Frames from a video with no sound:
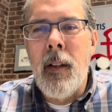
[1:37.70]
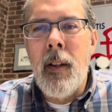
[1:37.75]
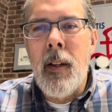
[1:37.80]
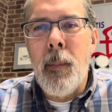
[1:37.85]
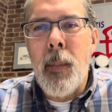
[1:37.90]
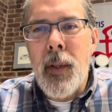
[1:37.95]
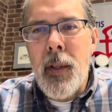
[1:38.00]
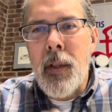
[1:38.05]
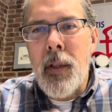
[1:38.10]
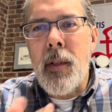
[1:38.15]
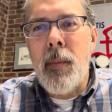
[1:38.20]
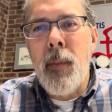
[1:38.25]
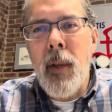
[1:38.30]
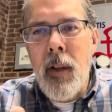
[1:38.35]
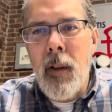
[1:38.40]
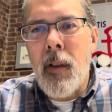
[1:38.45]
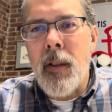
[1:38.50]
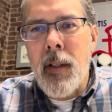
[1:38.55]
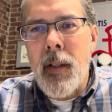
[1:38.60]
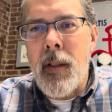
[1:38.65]
But this
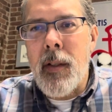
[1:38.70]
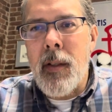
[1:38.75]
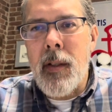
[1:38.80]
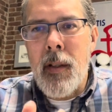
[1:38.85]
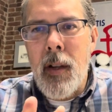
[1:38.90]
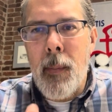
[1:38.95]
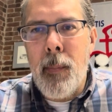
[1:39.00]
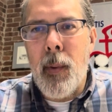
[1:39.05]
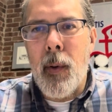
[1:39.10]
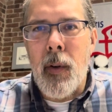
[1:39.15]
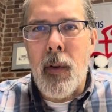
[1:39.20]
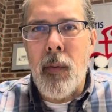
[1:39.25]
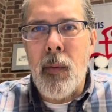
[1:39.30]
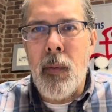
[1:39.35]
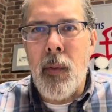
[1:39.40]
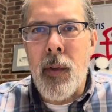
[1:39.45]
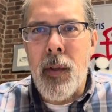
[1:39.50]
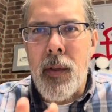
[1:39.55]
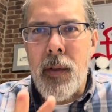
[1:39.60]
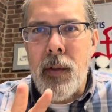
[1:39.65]
meal, this supper,
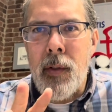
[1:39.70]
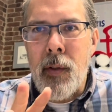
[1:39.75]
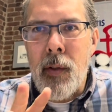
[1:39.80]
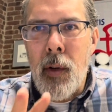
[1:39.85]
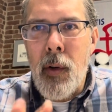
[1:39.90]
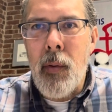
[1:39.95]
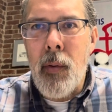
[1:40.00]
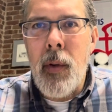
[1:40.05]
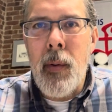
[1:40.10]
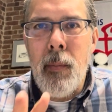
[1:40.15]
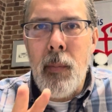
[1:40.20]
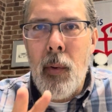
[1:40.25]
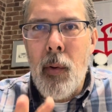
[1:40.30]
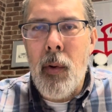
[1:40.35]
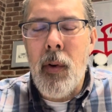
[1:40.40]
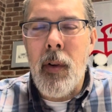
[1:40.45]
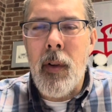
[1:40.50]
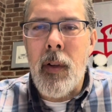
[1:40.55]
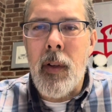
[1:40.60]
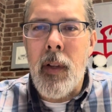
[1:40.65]
was so
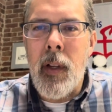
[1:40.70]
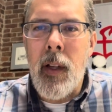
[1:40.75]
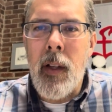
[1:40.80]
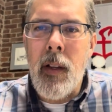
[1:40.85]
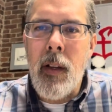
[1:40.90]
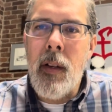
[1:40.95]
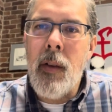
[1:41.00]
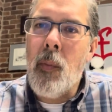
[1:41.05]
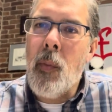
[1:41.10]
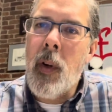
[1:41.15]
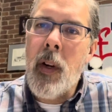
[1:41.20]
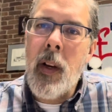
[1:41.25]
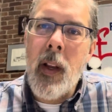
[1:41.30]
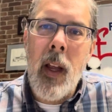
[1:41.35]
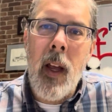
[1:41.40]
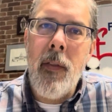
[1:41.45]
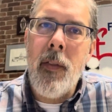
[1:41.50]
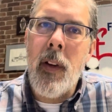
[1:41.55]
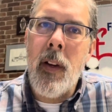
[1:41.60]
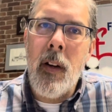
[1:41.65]
important, he didn't want to
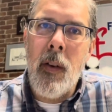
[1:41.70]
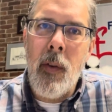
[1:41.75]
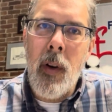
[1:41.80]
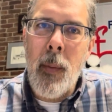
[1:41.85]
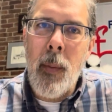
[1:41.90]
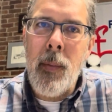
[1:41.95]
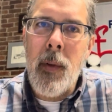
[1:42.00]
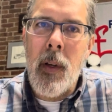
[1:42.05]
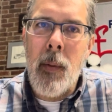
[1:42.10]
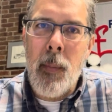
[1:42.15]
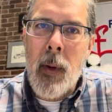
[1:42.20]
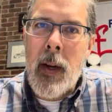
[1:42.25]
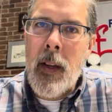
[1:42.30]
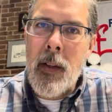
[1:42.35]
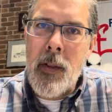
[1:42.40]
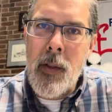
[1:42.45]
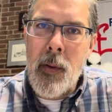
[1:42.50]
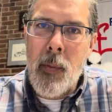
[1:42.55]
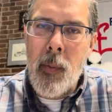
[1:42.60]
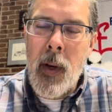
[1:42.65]
have it interrupted by
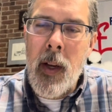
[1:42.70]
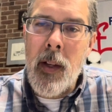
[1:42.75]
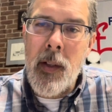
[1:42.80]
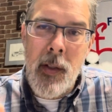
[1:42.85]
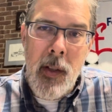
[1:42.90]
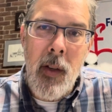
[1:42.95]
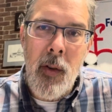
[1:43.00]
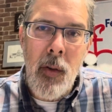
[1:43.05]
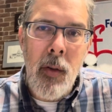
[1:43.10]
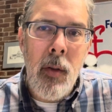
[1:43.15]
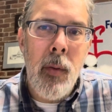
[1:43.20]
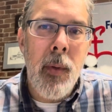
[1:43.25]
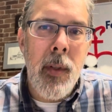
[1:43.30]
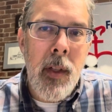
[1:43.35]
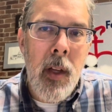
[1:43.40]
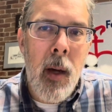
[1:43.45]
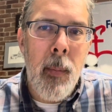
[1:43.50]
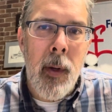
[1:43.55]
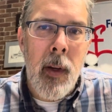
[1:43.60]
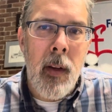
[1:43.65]
his arrest. He knew it was
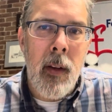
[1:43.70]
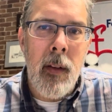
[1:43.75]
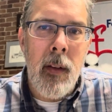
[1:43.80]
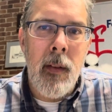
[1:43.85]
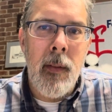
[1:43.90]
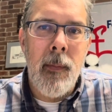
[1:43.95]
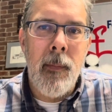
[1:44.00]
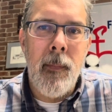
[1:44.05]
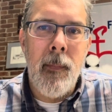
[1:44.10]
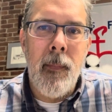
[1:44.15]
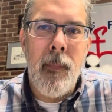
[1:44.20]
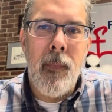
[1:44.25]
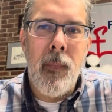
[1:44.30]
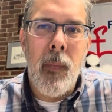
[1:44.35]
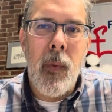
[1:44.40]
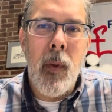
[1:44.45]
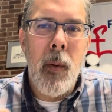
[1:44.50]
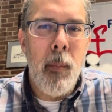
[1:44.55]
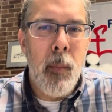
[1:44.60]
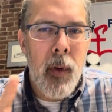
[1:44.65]
coming,
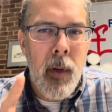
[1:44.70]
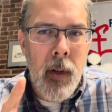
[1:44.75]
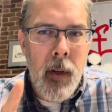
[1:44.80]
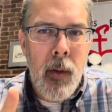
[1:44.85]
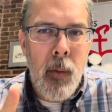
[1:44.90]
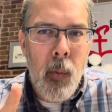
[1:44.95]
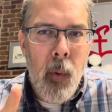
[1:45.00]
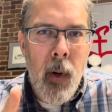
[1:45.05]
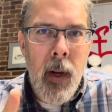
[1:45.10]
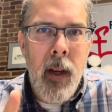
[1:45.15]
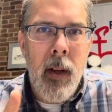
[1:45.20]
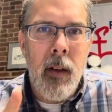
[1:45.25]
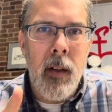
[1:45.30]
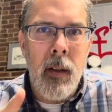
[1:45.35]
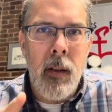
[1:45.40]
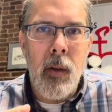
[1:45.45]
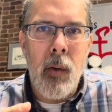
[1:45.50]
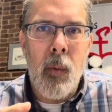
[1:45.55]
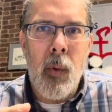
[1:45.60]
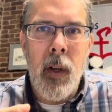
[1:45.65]
but it could wait a
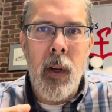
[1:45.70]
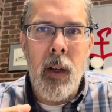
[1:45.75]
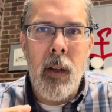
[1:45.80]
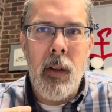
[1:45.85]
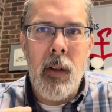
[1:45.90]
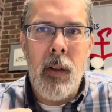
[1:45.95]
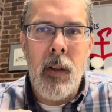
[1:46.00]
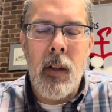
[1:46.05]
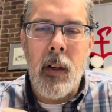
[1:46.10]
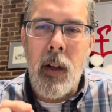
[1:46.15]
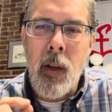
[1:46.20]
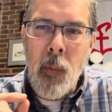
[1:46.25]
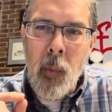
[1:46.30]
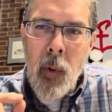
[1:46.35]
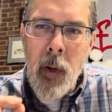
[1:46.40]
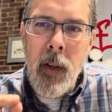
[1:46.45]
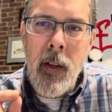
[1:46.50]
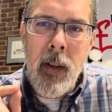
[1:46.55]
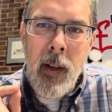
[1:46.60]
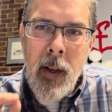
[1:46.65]
little while longer. He
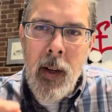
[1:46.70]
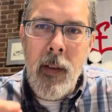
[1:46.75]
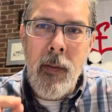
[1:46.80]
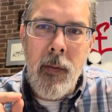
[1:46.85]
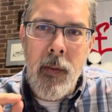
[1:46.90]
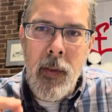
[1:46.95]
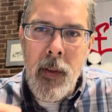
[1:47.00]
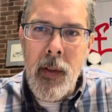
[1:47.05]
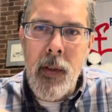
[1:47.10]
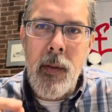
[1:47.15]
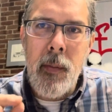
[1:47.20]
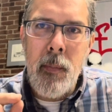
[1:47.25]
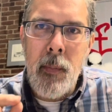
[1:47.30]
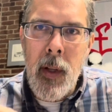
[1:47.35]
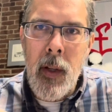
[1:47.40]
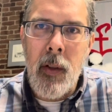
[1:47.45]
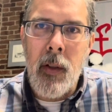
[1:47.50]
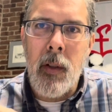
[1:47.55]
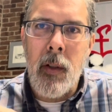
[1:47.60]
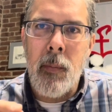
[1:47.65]
wanted to have this
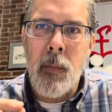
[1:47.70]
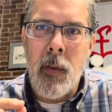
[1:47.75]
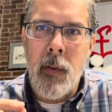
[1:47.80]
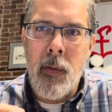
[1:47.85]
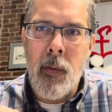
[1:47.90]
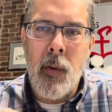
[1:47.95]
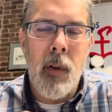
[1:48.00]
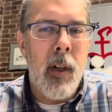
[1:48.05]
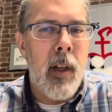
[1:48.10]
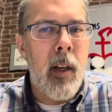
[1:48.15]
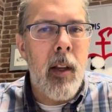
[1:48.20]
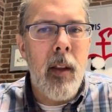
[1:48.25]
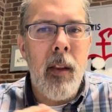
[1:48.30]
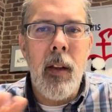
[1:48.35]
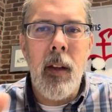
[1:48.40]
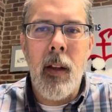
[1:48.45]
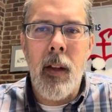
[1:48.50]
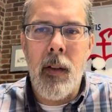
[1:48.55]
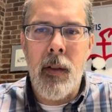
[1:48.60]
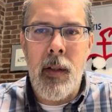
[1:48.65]
meal before
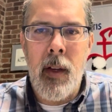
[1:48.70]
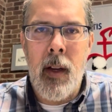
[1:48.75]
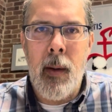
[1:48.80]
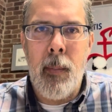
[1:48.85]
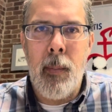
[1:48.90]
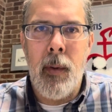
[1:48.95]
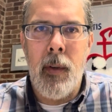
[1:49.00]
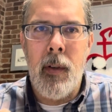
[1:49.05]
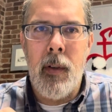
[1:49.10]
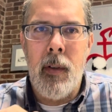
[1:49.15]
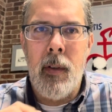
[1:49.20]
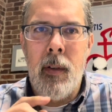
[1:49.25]
anything else happened.